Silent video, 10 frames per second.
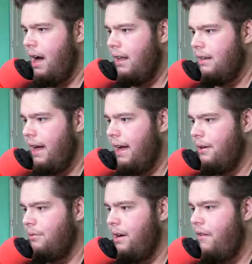
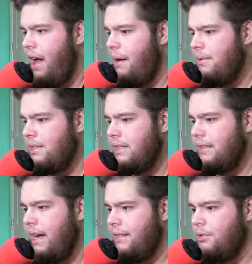Like whenever I had my
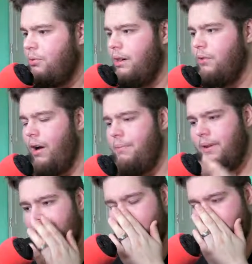C920
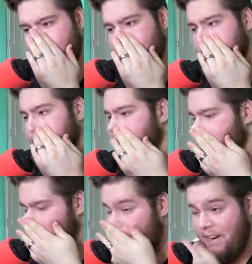webcam,
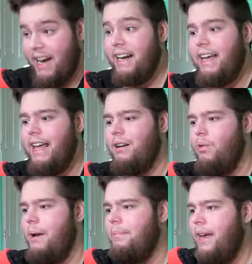my dedicated
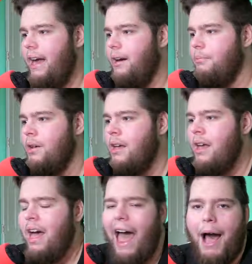webcam,
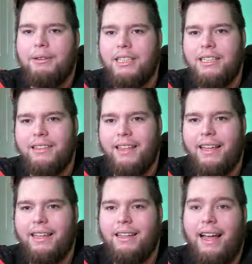I was sitting there
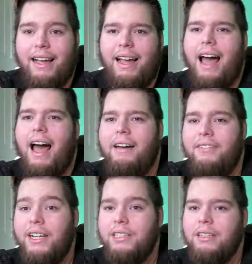thinking, like, I've
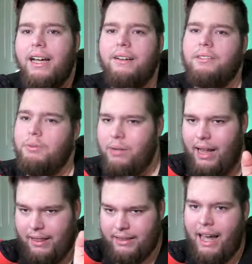been like,
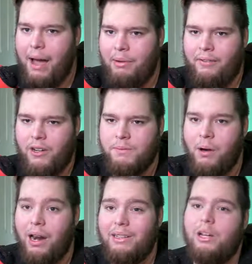at the time when I first
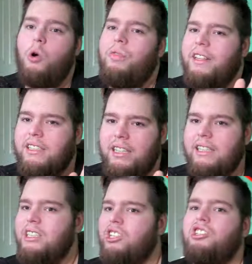bought it, I was like, oh,
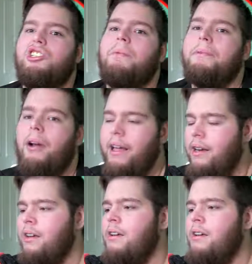this is such an upgrade.